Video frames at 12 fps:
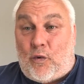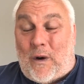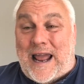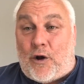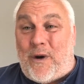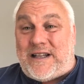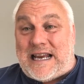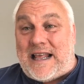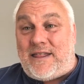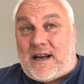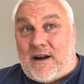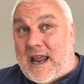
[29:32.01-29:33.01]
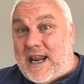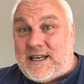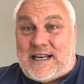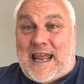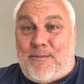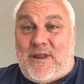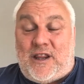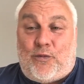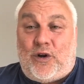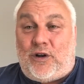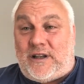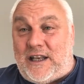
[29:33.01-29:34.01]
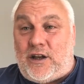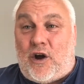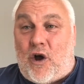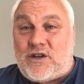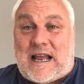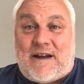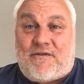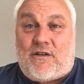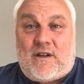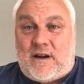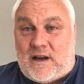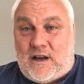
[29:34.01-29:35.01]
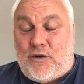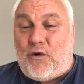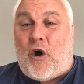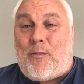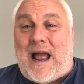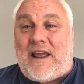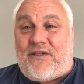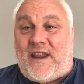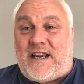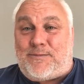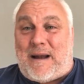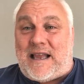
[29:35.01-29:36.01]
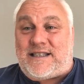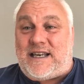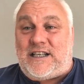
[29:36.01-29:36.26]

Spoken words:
Why don't we take the greatest game in the world indoors? My things, Matt.